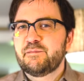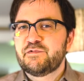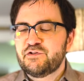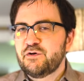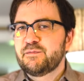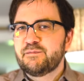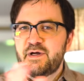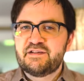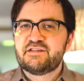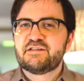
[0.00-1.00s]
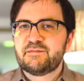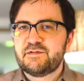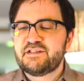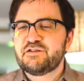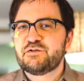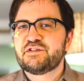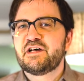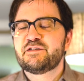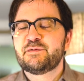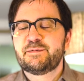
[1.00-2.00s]
so my sister's
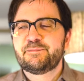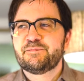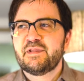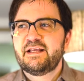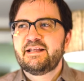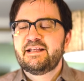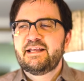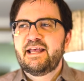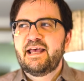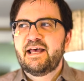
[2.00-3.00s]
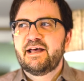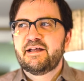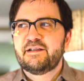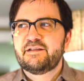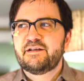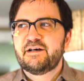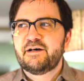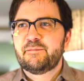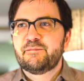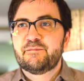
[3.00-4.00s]
husband, and
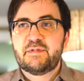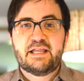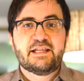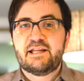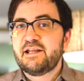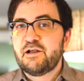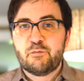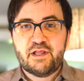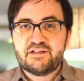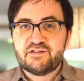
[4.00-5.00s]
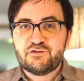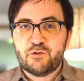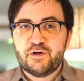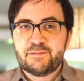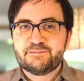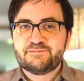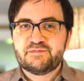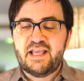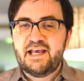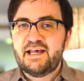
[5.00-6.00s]
he didn't need a place to store it.
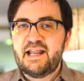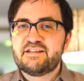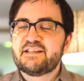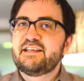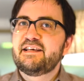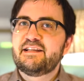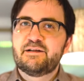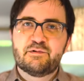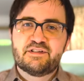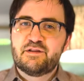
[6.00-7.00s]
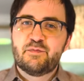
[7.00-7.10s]
And as a kid, it was in the